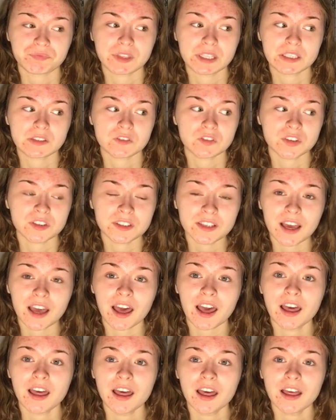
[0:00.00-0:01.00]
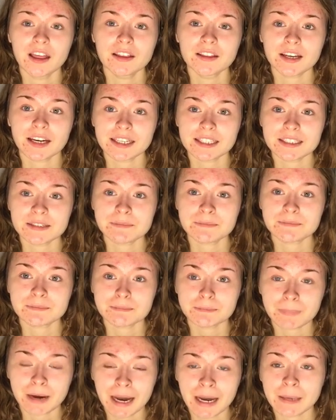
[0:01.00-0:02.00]
So yeah, that is a
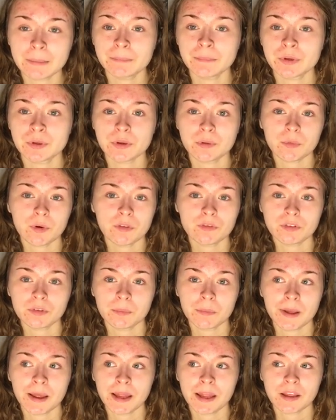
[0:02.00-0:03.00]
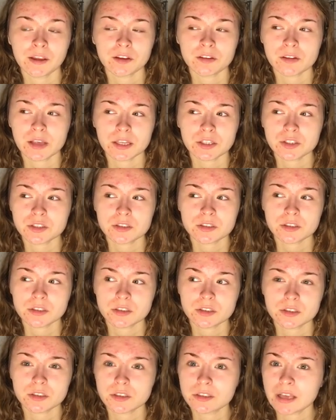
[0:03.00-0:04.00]
mind blowing one for me, because I just
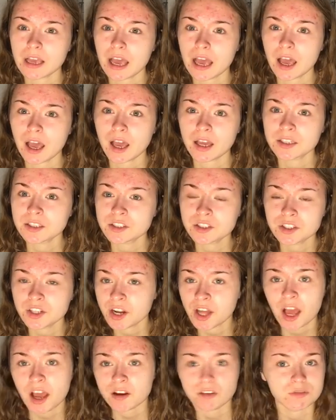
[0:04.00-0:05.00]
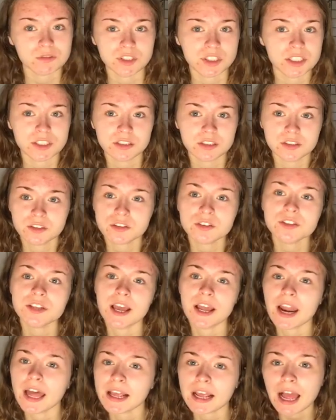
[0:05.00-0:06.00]
don't know how Jesus does
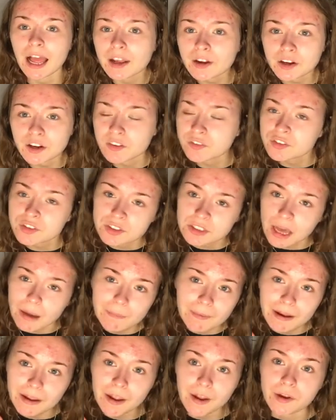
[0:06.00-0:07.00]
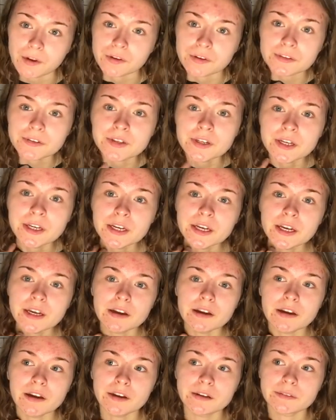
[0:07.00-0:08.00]
it. Like, I could have done that on my own,
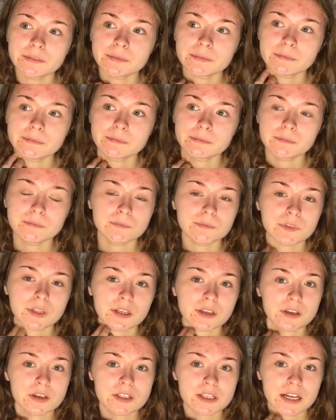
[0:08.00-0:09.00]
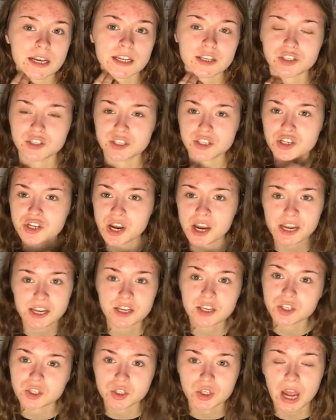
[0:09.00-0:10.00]
because it literally
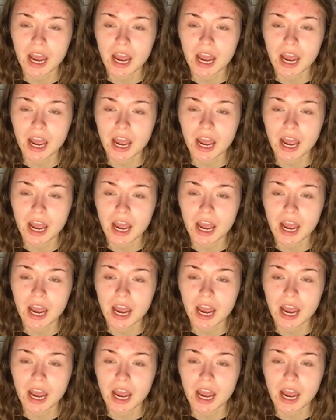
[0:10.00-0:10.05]
changed.